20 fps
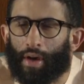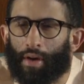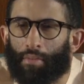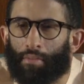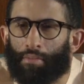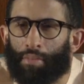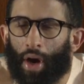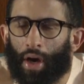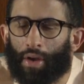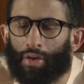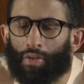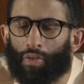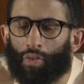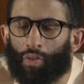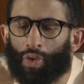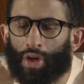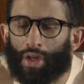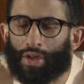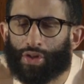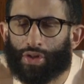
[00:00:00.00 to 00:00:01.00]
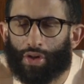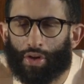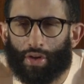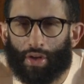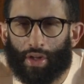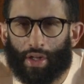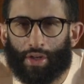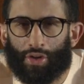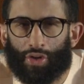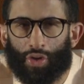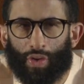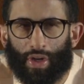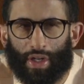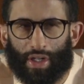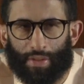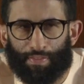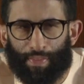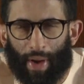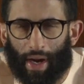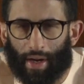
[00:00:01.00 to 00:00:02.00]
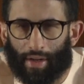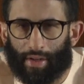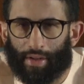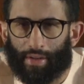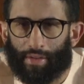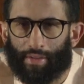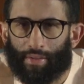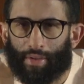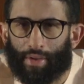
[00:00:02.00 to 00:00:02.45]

But we certainly do expect